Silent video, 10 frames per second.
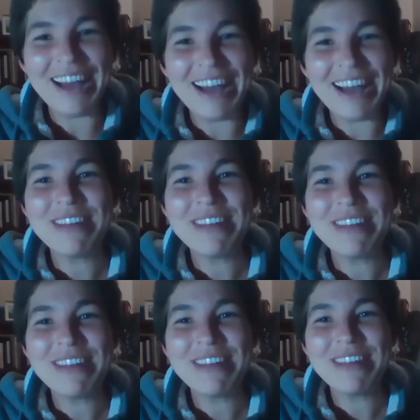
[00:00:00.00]
um,
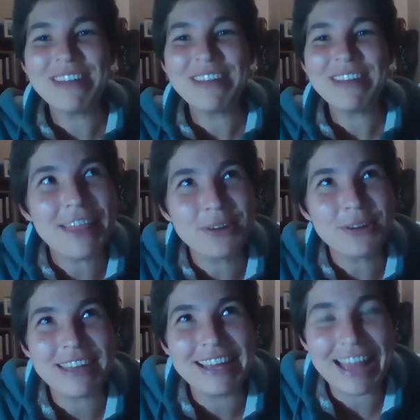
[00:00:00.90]
so there was one
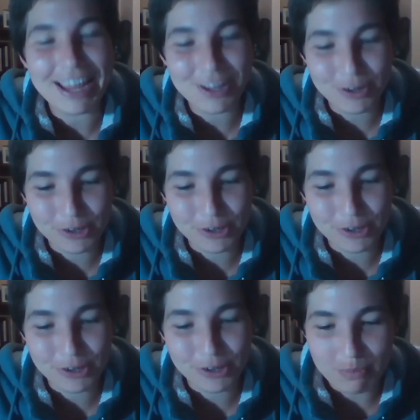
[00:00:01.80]
other thing that
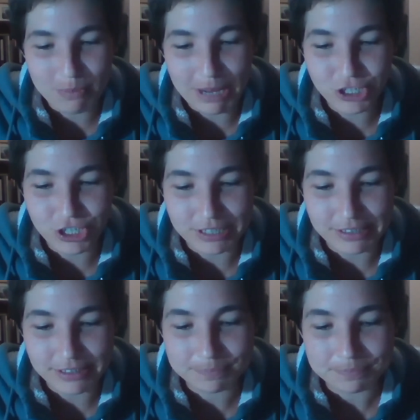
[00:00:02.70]
you that you
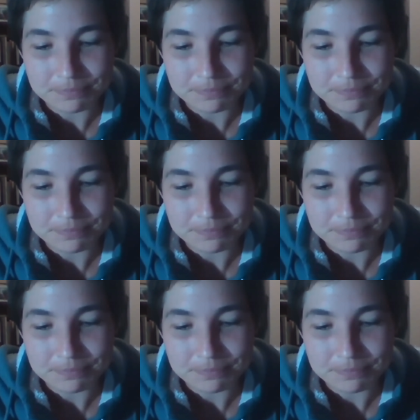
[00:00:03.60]
mentioned